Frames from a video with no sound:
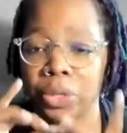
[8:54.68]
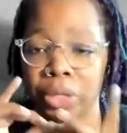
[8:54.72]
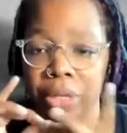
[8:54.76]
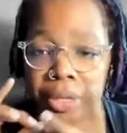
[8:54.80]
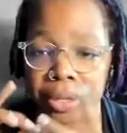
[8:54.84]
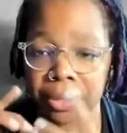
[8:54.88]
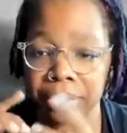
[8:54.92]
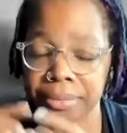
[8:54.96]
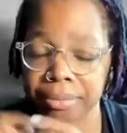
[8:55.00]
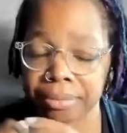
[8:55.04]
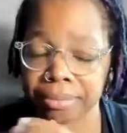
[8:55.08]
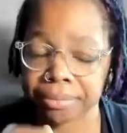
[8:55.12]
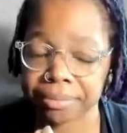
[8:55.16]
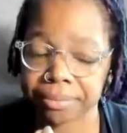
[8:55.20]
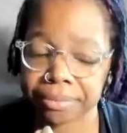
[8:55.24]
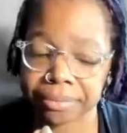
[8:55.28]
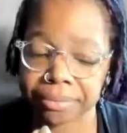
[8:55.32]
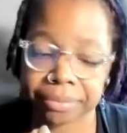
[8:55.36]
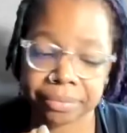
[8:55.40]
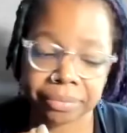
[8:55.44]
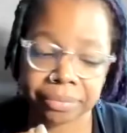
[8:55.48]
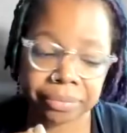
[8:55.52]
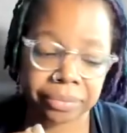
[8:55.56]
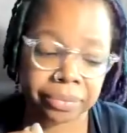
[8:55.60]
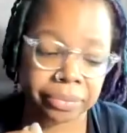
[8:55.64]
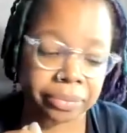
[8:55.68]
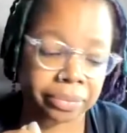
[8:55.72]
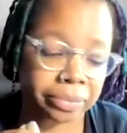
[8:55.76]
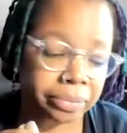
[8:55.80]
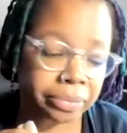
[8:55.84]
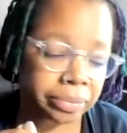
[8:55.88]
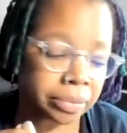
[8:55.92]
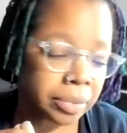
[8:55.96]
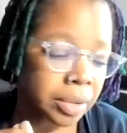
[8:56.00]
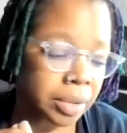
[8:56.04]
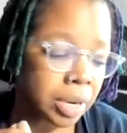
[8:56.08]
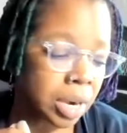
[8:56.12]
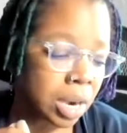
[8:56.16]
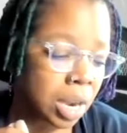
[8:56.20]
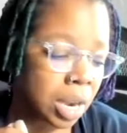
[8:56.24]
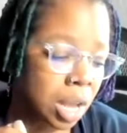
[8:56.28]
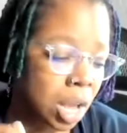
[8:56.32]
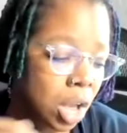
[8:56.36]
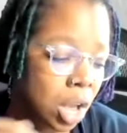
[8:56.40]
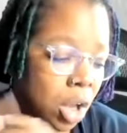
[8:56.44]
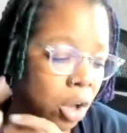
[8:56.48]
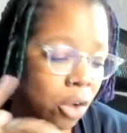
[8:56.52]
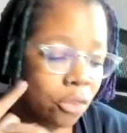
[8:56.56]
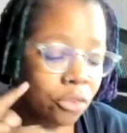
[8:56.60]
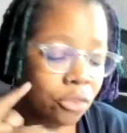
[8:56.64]
where all pieces of this
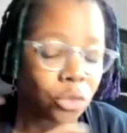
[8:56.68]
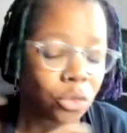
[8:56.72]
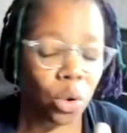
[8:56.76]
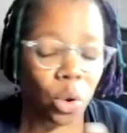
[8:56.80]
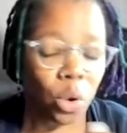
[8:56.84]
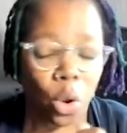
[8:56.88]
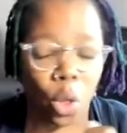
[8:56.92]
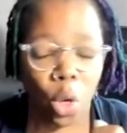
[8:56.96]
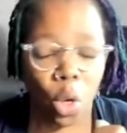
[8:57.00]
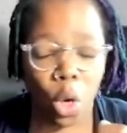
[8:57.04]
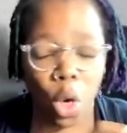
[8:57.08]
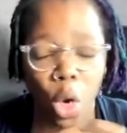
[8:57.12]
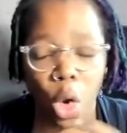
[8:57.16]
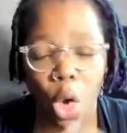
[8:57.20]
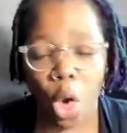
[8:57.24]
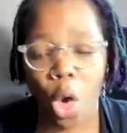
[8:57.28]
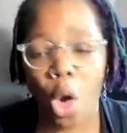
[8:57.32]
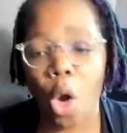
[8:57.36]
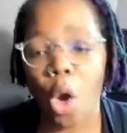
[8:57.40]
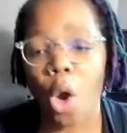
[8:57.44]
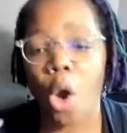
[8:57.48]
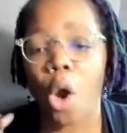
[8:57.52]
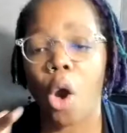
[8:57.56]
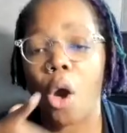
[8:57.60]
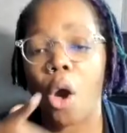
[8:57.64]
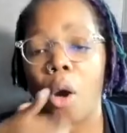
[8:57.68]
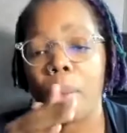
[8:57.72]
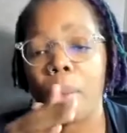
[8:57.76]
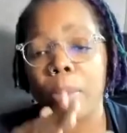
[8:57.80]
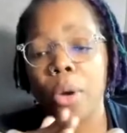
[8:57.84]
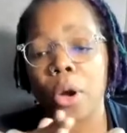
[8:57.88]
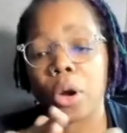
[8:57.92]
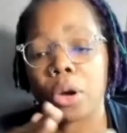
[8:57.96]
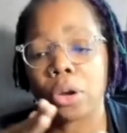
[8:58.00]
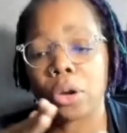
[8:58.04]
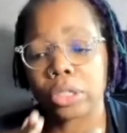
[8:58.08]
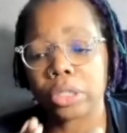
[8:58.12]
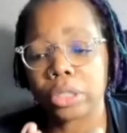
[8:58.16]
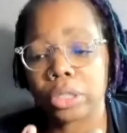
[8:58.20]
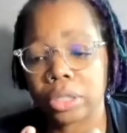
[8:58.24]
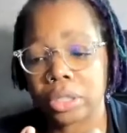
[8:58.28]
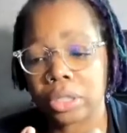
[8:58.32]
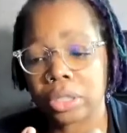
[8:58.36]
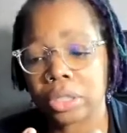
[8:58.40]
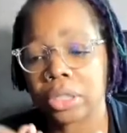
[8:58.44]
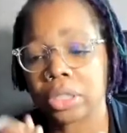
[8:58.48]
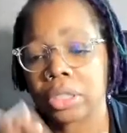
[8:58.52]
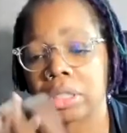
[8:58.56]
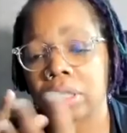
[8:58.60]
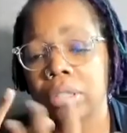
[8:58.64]
mosaic are integrated
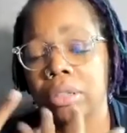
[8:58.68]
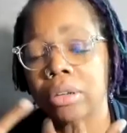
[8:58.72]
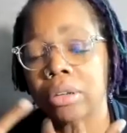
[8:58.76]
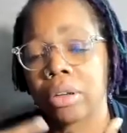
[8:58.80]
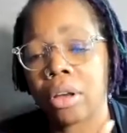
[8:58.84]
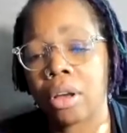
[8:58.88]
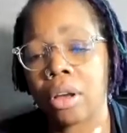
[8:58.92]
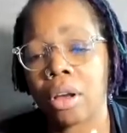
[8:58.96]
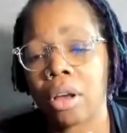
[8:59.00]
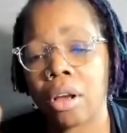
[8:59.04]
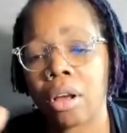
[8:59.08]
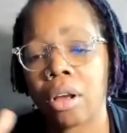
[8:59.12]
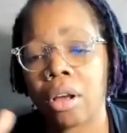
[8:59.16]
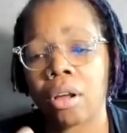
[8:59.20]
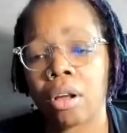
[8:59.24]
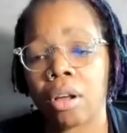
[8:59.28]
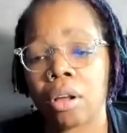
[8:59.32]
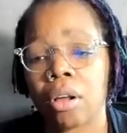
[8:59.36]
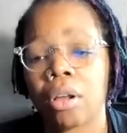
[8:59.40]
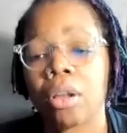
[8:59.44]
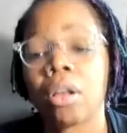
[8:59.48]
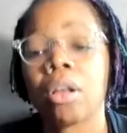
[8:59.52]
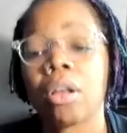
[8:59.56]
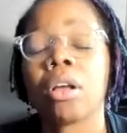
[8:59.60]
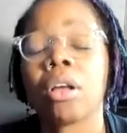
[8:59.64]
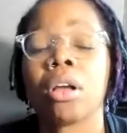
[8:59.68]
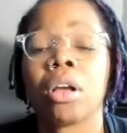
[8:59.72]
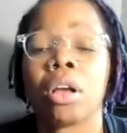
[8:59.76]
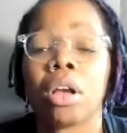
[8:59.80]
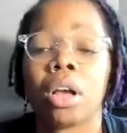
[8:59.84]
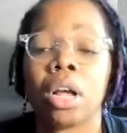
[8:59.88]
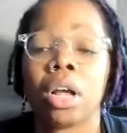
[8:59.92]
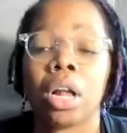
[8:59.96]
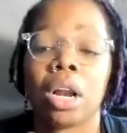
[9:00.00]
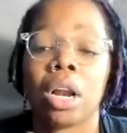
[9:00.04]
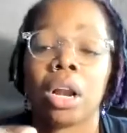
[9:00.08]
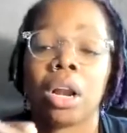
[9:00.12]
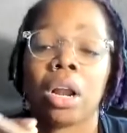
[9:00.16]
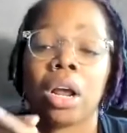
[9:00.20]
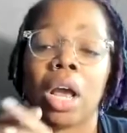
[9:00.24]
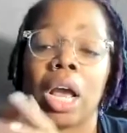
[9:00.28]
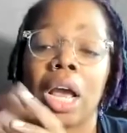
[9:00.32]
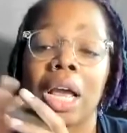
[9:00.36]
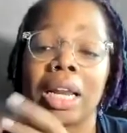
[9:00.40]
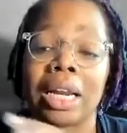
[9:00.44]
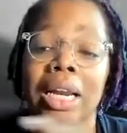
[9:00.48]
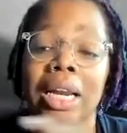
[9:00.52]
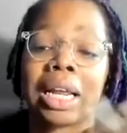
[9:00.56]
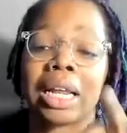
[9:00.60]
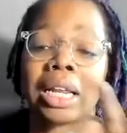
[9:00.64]
and are integral
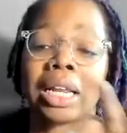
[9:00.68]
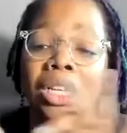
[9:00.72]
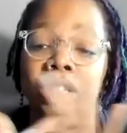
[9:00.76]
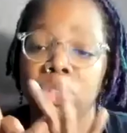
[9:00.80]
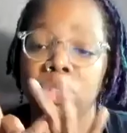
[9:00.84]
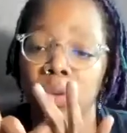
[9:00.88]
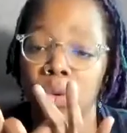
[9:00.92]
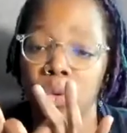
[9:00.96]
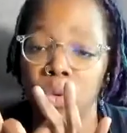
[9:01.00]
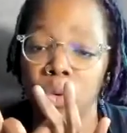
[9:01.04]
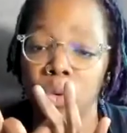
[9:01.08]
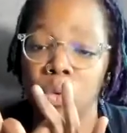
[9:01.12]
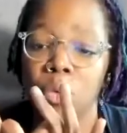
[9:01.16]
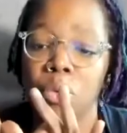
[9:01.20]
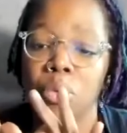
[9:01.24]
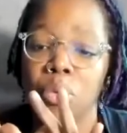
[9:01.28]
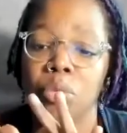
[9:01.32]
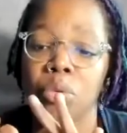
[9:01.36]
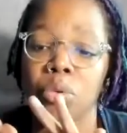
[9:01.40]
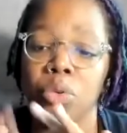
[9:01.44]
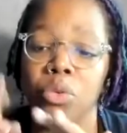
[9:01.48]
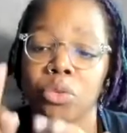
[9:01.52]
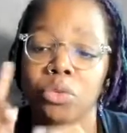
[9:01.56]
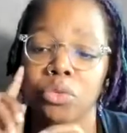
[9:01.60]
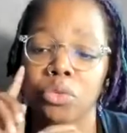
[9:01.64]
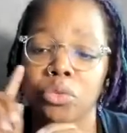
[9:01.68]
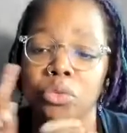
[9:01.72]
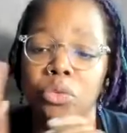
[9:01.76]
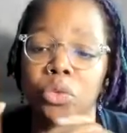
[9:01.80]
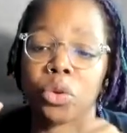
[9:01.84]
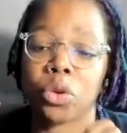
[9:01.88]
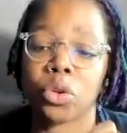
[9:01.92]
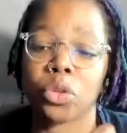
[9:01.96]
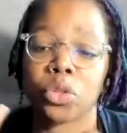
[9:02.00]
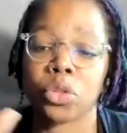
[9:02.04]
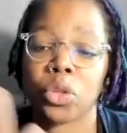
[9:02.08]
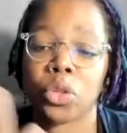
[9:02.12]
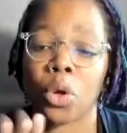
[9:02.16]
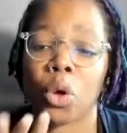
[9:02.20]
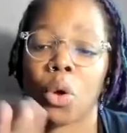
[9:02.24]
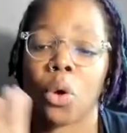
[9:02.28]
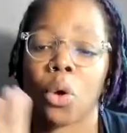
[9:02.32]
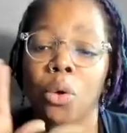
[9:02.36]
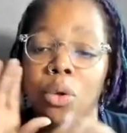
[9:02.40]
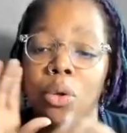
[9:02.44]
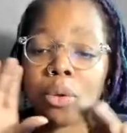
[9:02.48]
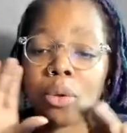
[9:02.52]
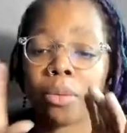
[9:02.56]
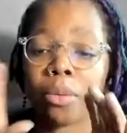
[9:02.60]
to the whole picture's richness. This